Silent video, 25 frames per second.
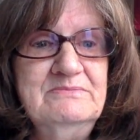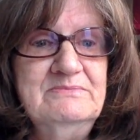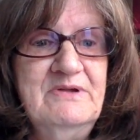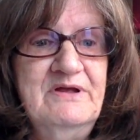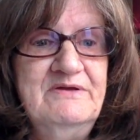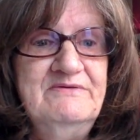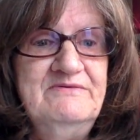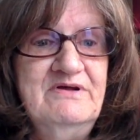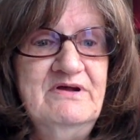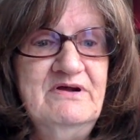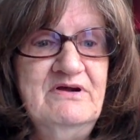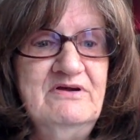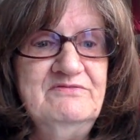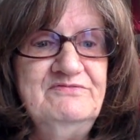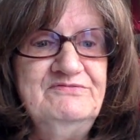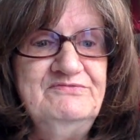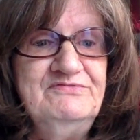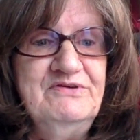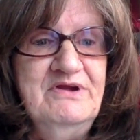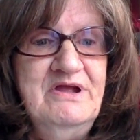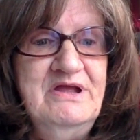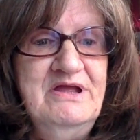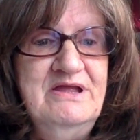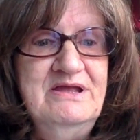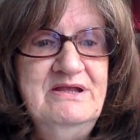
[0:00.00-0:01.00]
my, our
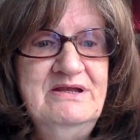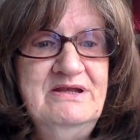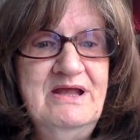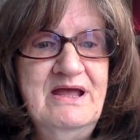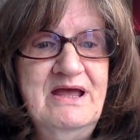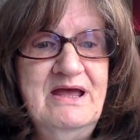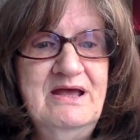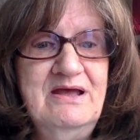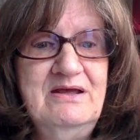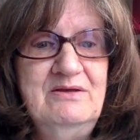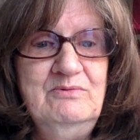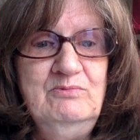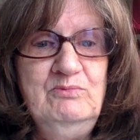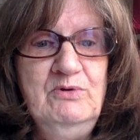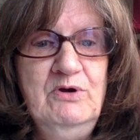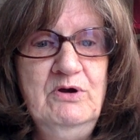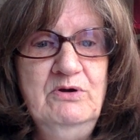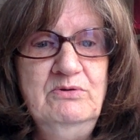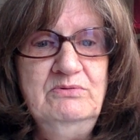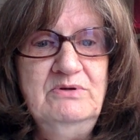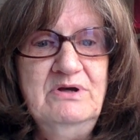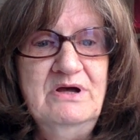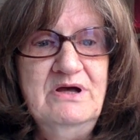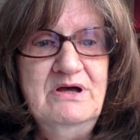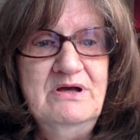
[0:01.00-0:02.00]
friend had
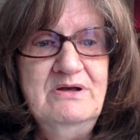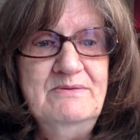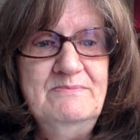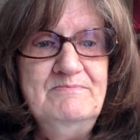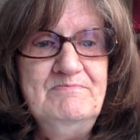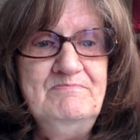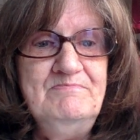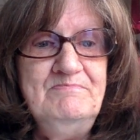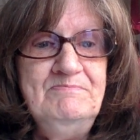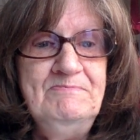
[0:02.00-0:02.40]
woke up